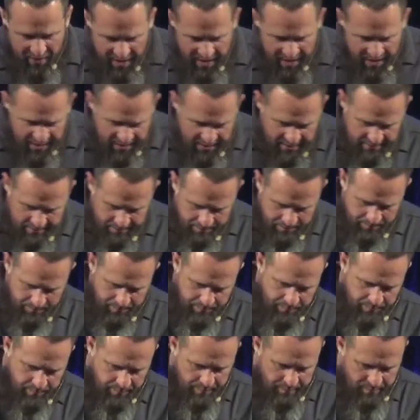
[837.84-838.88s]
And
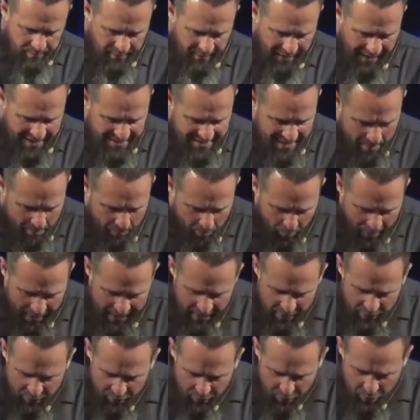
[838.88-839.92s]
then, as
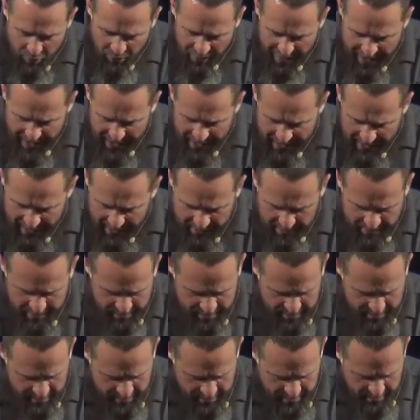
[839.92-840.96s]
I'm praying through
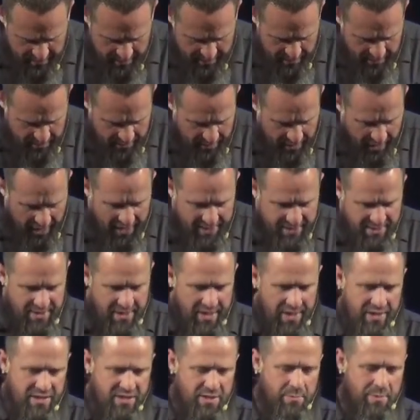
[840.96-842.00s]
that,
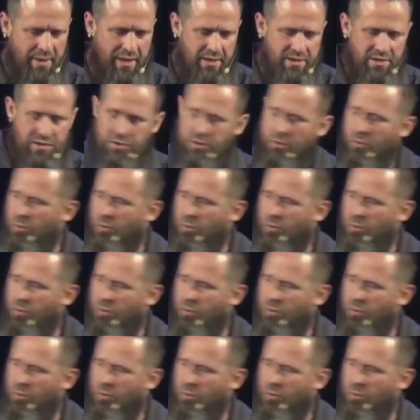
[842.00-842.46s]
God takes